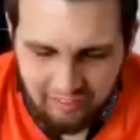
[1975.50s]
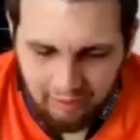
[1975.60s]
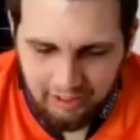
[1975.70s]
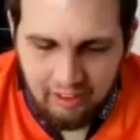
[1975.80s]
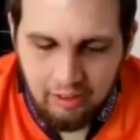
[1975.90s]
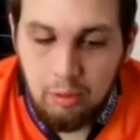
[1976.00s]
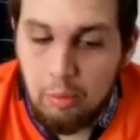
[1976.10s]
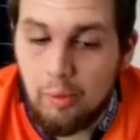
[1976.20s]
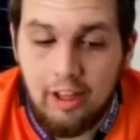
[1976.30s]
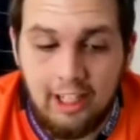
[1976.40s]
I mean, we
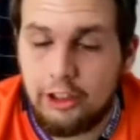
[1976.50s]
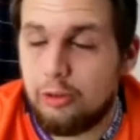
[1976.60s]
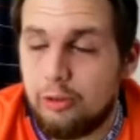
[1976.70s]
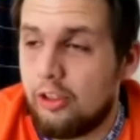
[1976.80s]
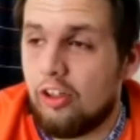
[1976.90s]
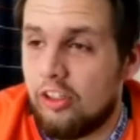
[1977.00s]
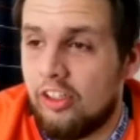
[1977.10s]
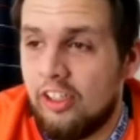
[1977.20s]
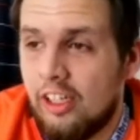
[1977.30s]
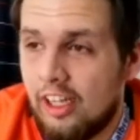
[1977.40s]
will get Shuey on,
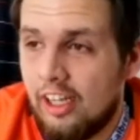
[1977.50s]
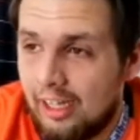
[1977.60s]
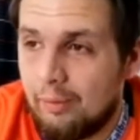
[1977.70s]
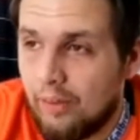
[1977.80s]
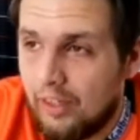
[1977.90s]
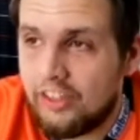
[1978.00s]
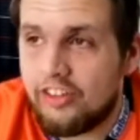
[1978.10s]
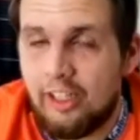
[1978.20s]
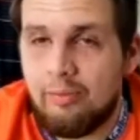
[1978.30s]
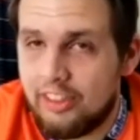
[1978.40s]
and I will ask
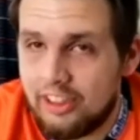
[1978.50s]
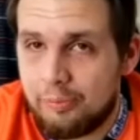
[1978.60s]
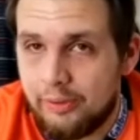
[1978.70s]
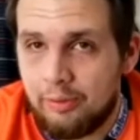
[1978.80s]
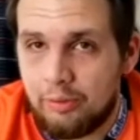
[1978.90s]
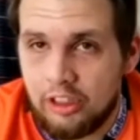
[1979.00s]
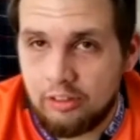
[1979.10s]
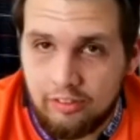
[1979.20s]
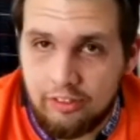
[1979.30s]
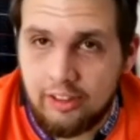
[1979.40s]
him to explain
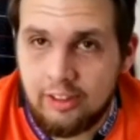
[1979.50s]
himself for it.